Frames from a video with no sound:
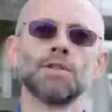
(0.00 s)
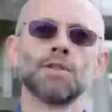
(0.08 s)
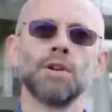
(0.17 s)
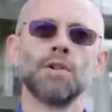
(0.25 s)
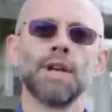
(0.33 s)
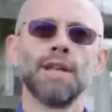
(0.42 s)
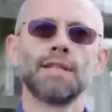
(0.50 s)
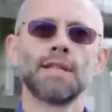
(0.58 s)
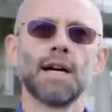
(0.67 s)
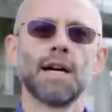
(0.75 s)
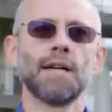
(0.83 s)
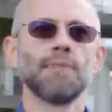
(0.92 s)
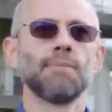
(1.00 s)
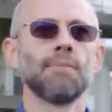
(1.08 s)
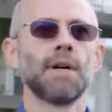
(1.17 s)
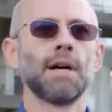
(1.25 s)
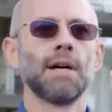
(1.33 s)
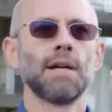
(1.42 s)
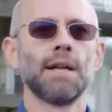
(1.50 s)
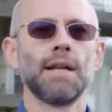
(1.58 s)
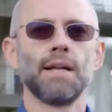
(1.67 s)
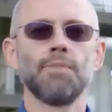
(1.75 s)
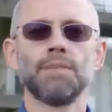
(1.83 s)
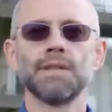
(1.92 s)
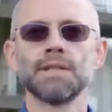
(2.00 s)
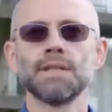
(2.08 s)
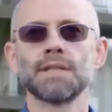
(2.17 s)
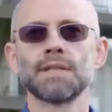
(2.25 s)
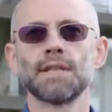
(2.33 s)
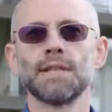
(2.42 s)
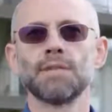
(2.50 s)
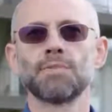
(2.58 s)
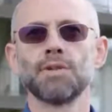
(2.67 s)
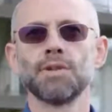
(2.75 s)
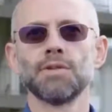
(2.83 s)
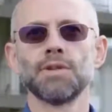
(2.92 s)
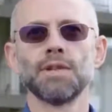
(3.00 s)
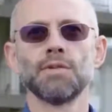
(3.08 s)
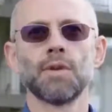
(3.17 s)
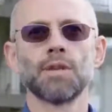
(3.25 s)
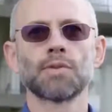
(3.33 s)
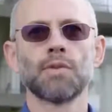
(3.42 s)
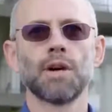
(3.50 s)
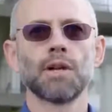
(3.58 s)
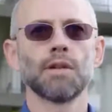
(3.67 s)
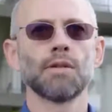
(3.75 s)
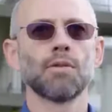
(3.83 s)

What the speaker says: So anytime any business is producing wastewater